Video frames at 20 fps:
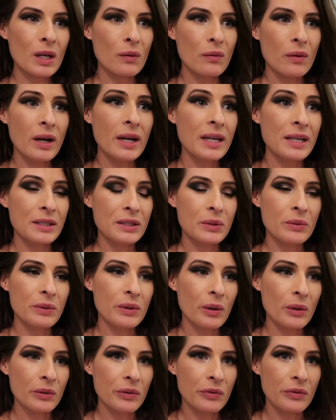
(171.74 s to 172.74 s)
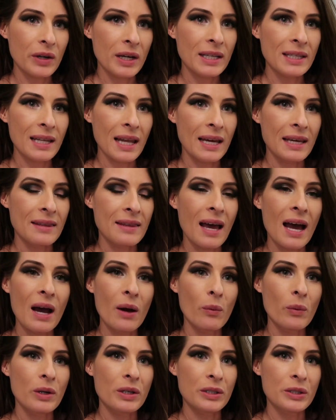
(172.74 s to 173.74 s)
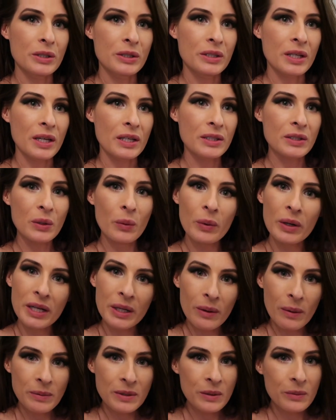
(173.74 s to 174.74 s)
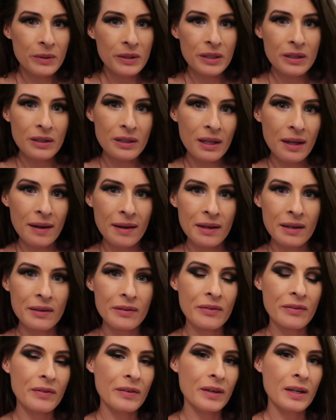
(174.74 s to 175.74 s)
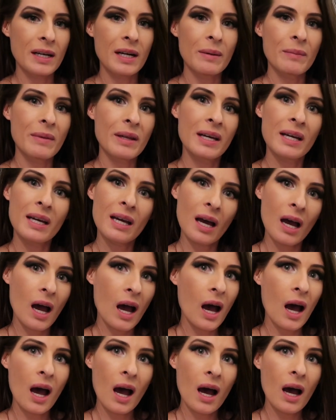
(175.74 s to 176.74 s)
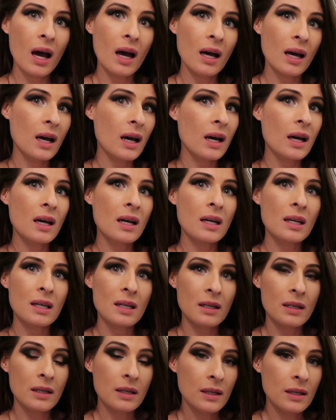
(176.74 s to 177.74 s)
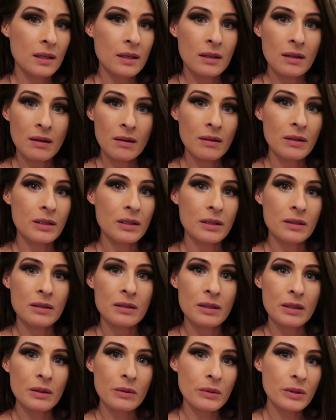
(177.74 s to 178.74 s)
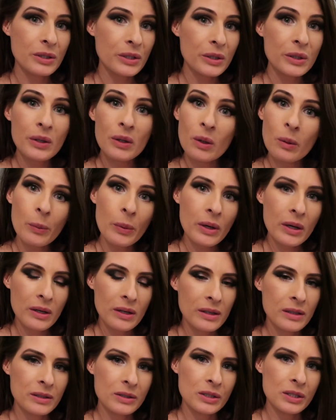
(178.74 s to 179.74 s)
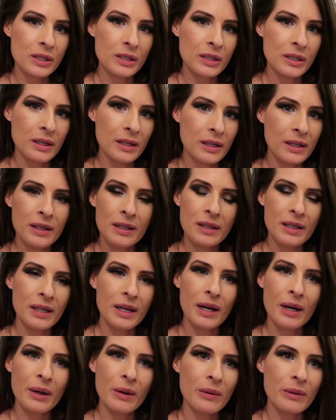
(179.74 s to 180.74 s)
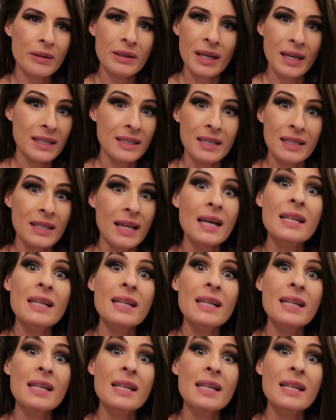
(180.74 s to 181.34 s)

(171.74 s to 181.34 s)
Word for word: running into an old friend like that where she's like, so what are you up to with your life? And I'm like, uh-huh, YouTube? And she, and, you know, that, and